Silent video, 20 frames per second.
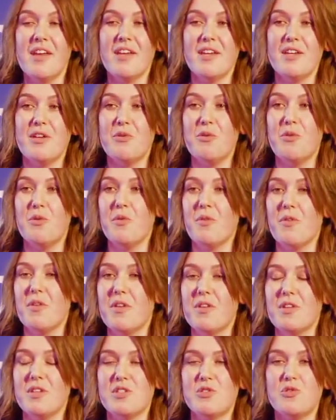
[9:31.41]
you know,
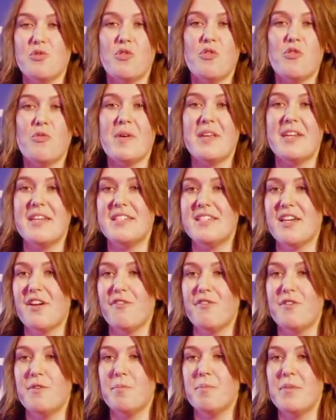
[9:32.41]
so many
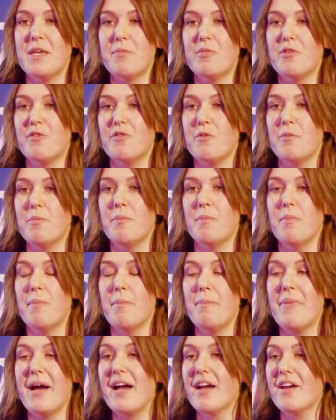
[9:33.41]
different people from
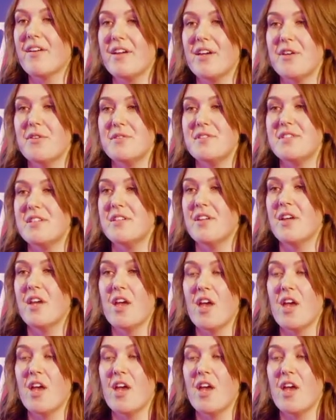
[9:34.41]
backgrounds and